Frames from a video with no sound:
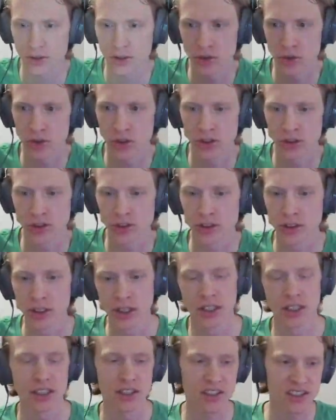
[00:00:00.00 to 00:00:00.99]
you could
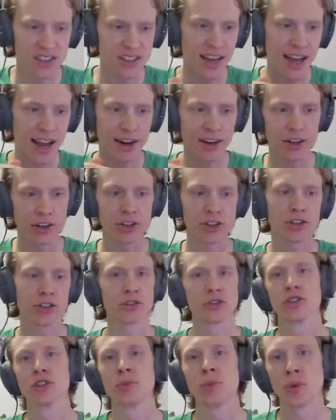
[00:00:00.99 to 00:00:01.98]
stagger your
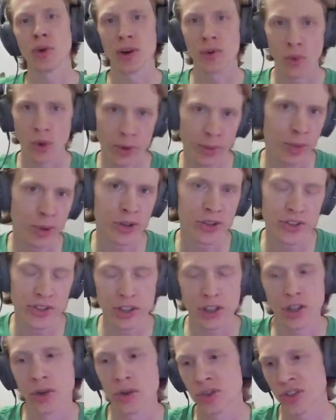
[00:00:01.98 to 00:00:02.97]
group where one
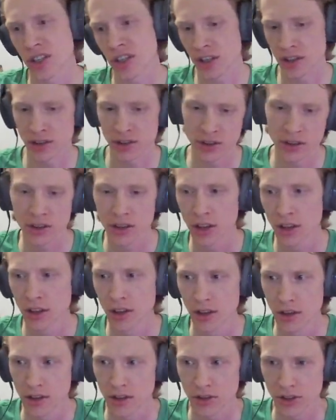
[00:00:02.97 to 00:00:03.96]
person goes in,
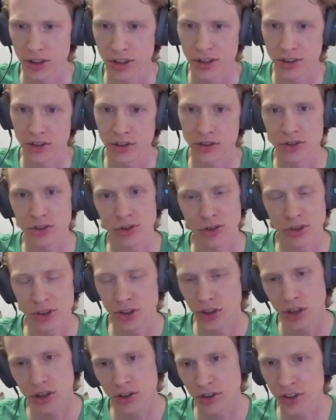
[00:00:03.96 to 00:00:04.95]
clears, or you
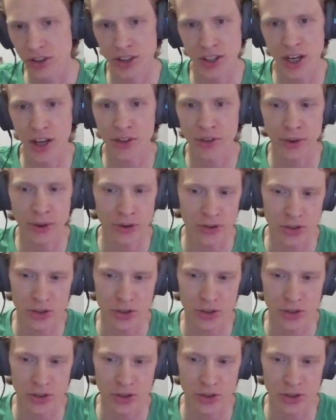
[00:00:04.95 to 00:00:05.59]
could clear together and